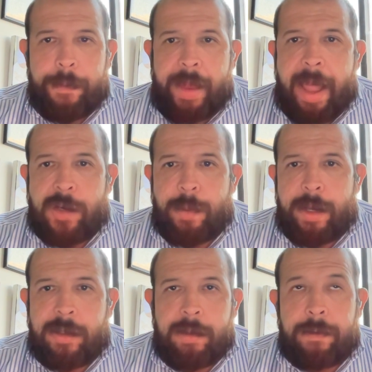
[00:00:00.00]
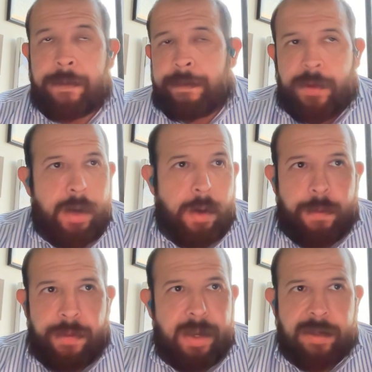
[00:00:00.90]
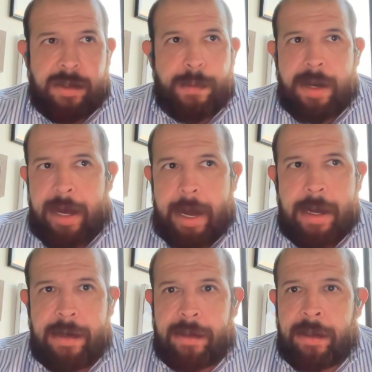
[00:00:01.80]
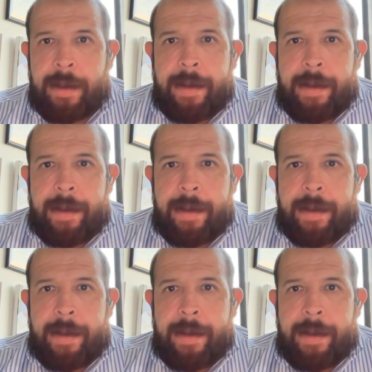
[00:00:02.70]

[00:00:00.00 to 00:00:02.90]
aspects of things as mundane as